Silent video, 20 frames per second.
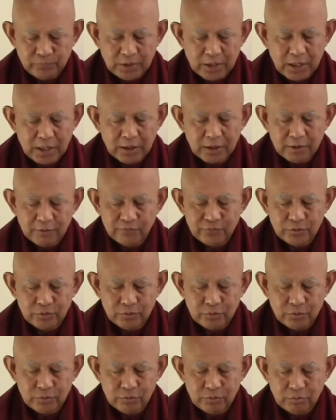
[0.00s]
And if you
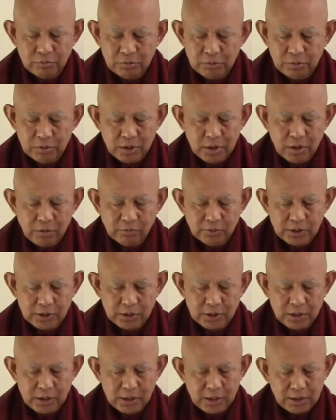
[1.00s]
do, note
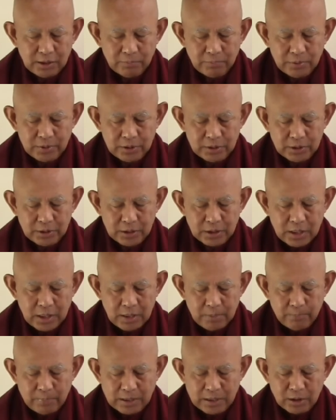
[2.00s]
it, label it,
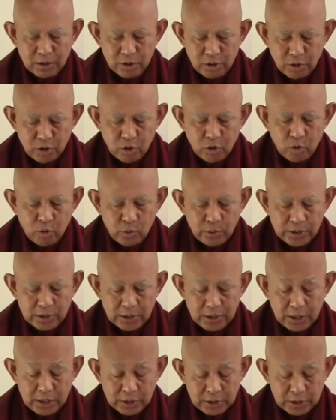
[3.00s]
but know it
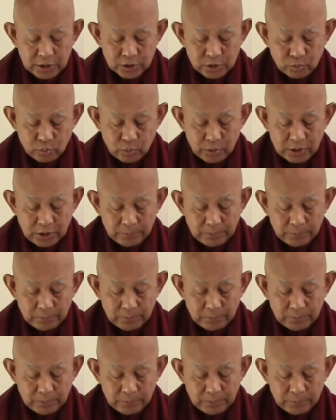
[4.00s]
in this way.